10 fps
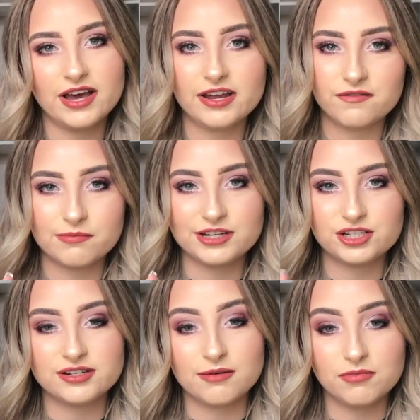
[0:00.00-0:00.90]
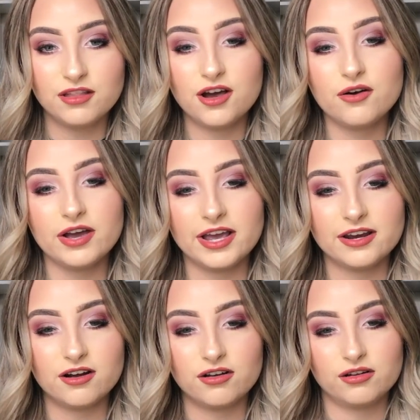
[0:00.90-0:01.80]
that information down below
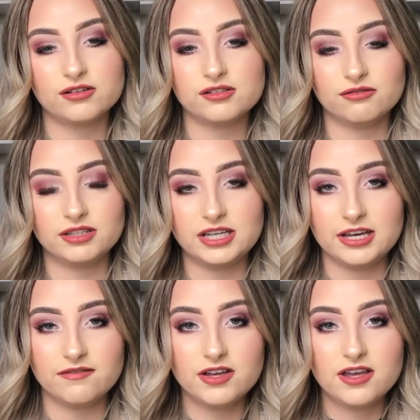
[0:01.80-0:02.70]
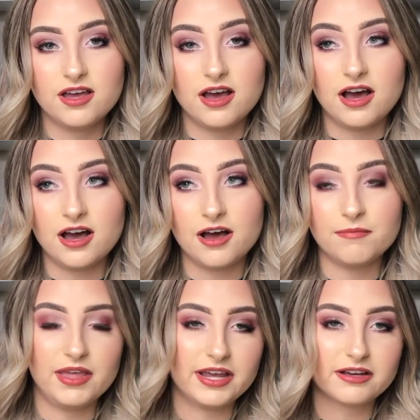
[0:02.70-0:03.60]
and I'll also leave
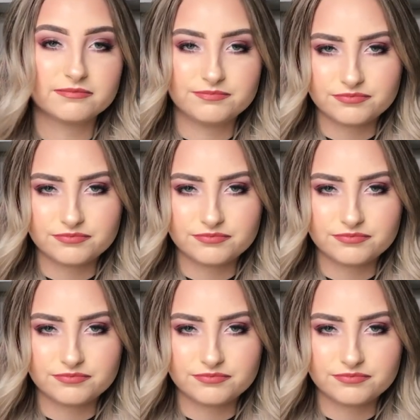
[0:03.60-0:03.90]
um, like